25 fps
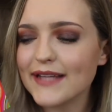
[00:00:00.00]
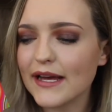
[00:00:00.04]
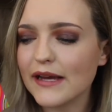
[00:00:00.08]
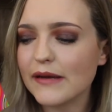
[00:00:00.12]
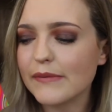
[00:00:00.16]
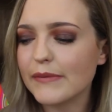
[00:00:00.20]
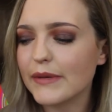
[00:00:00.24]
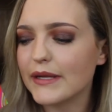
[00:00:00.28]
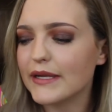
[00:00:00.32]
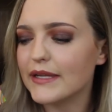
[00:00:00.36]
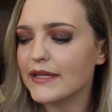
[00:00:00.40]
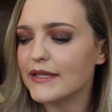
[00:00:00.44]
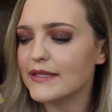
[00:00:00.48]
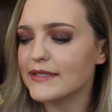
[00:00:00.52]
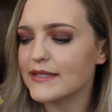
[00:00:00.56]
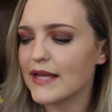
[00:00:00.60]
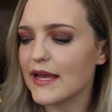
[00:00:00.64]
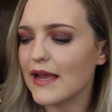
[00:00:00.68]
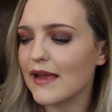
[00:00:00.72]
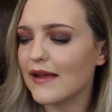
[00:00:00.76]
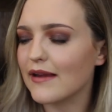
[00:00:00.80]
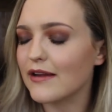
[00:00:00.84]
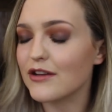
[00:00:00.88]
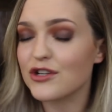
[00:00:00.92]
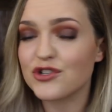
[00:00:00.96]
It is
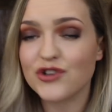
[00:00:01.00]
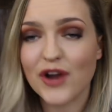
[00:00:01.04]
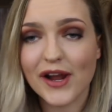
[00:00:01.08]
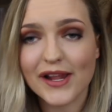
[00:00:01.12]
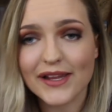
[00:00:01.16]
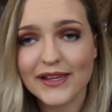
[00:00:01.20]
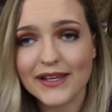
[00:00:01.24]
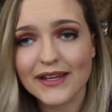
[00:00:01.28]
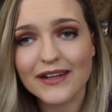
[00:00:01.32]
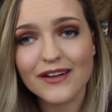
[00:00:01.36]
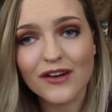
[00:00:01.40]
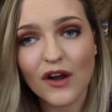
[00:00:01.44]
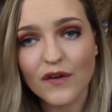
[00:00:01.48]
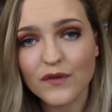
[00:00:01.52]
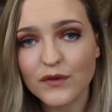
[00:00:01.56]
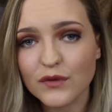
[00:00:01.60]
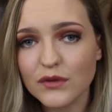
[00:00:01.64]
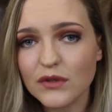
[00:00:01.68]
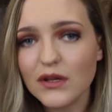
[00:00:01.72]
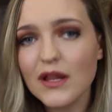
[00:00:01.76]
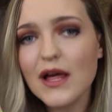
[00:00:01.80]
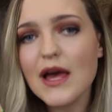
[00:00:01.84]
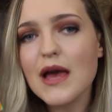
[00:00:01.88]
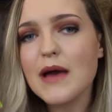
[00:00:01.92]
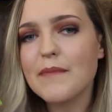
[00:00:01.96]
an Australian
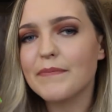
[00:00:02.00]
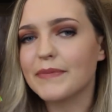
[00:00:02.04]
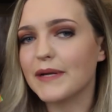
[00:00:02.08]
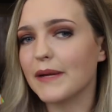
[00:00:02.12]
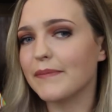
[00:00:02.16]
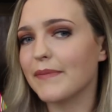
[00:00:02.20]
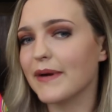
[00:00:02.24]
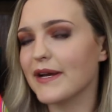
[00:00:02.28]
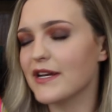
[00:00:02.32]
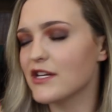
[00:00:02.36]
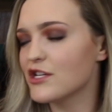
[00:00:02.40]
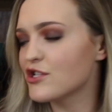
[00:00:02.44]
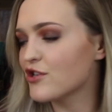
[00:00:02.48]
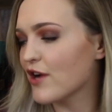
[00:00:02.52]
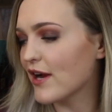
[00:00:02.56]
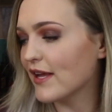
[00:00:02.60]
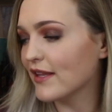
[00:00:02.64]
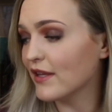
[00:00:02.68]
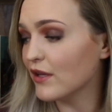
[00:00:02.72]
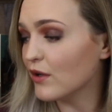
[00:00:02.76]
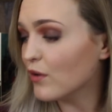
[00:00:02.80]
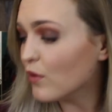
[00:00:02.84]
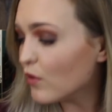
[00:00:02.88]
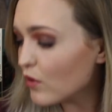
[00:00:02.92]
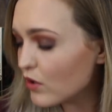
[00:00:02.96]
novel done by
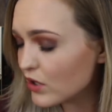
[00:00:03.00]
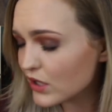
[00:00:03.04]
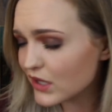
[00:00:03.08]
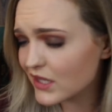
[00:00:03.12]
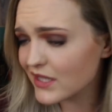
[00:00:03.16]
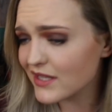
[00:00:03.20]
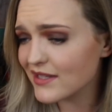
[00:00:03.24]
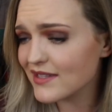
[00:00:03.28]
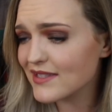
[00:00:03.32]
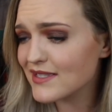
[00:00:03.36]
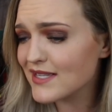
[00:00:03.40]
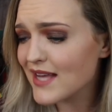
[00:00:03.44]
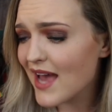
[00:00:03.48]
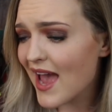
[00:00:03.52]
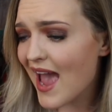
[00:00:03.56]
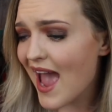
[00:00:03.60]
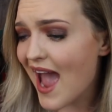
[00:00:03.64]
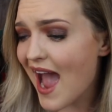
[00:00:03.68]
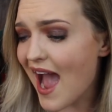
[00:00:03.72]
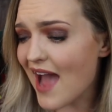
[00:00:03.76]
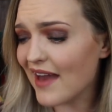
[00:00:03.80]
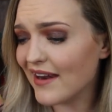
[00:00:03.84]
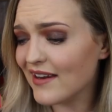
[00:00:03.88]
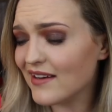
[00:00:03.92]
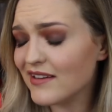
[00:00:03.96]
Australian authors,
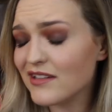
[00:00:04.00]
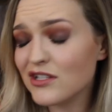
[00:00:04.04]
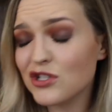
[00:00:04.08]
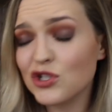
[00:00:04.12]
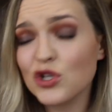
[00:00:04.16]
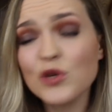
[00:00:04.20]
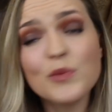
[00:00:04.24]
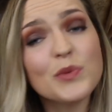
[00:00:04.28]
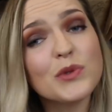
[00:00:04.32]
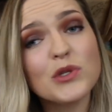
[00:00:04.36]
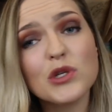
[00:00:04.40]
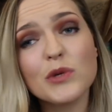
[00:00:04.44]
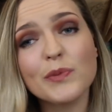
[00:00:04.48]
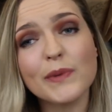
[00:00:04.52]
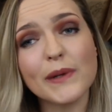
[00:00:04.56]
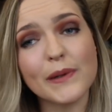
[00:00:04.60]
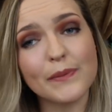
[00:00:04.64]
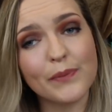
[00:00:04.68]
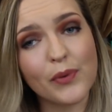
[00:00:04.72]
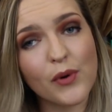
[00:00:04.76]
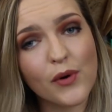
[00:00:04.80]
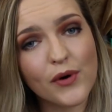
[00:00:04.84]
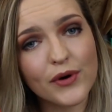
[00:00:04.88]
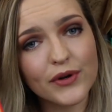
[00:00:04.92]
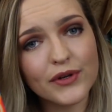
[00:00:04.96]
and it is super, super
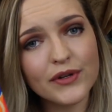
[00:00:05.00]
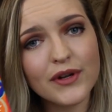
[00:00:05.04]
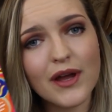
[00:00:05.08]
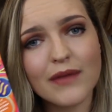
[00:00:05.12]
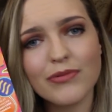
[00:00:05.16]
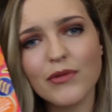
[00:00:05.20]
important.